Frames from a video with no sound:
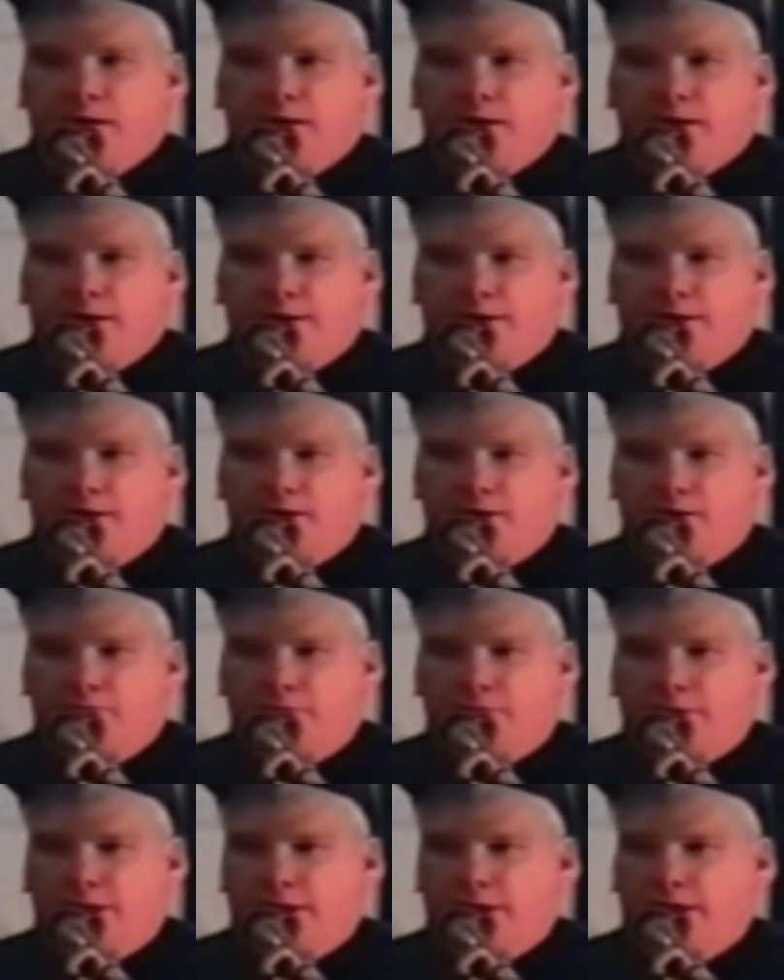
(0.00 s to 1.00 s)
And
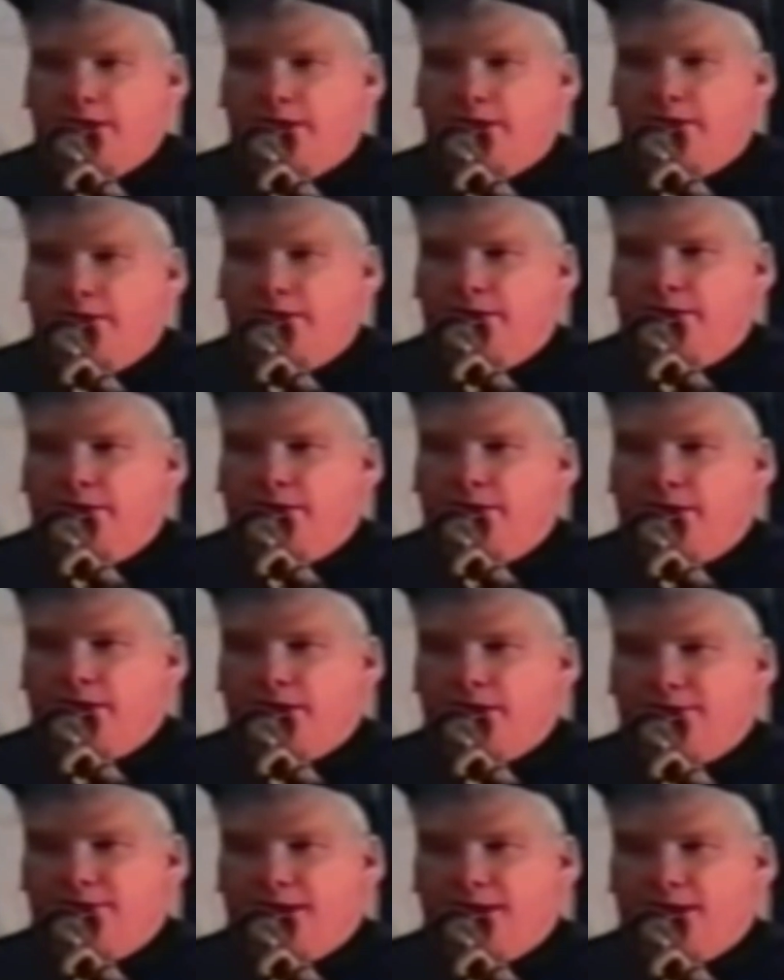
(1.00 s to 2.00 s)
uh, when I
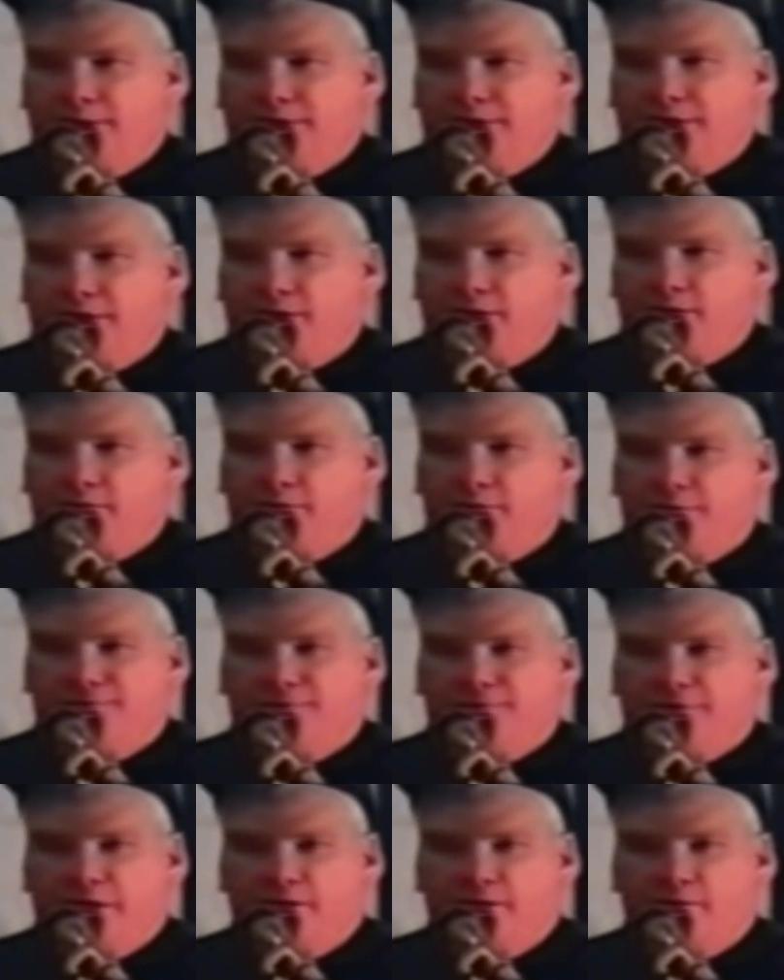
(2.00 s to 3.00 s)
got down there, of
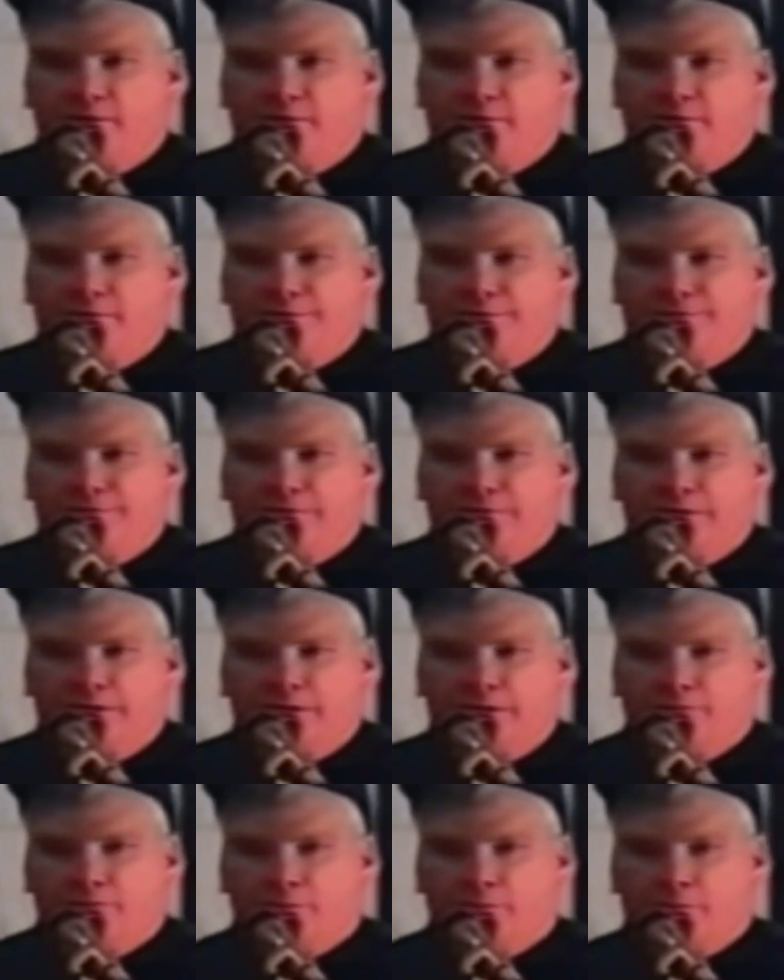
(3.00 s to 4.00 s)
course, the odor was,
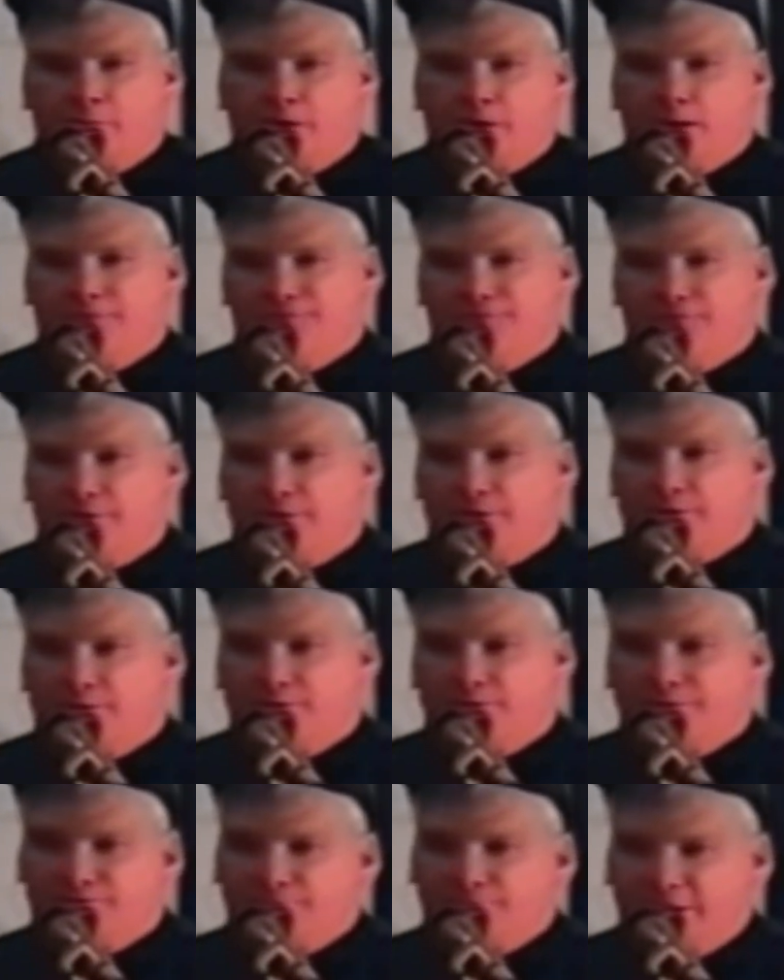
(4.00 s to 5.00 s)
and remember, I was in
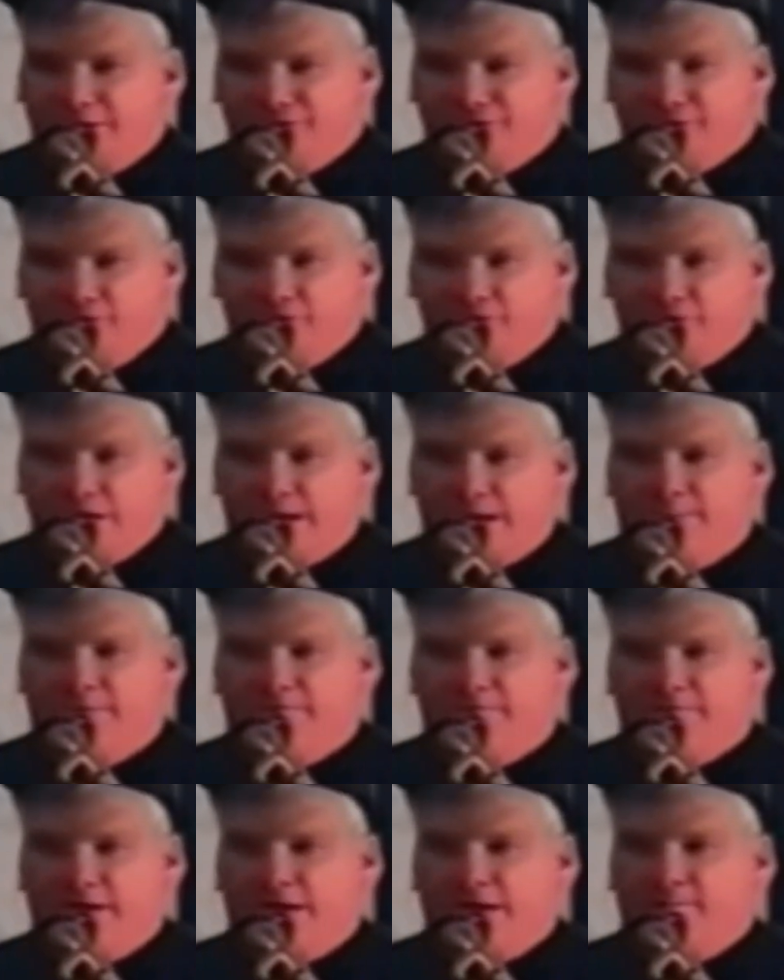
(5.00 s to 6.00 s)
a spacesuit
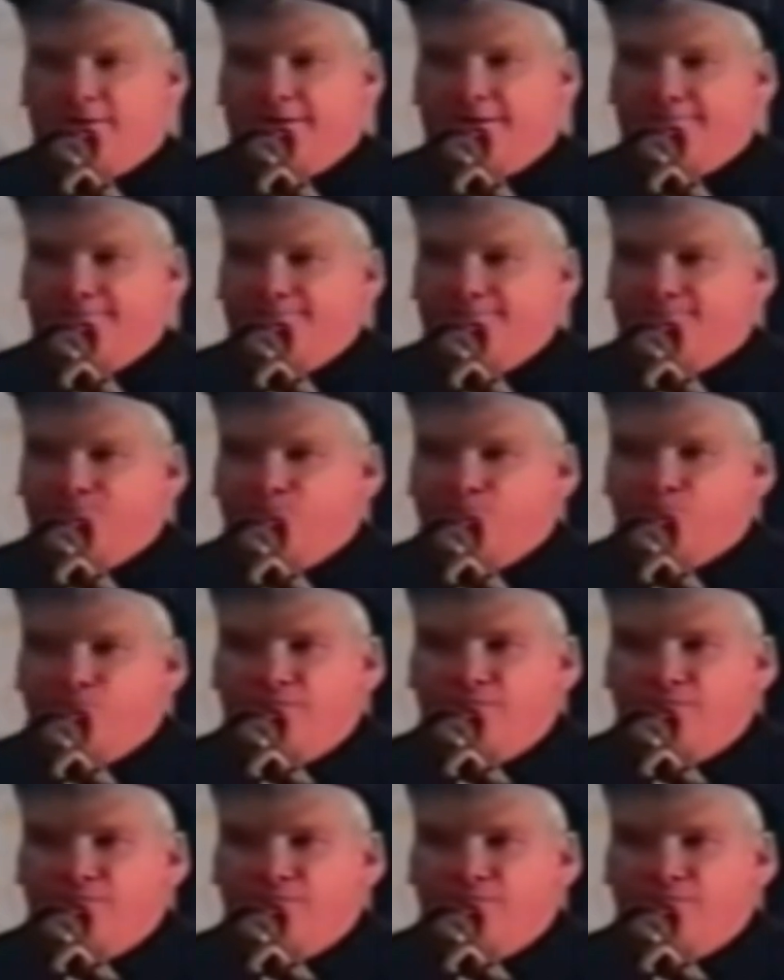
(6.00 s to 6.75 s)
type environment.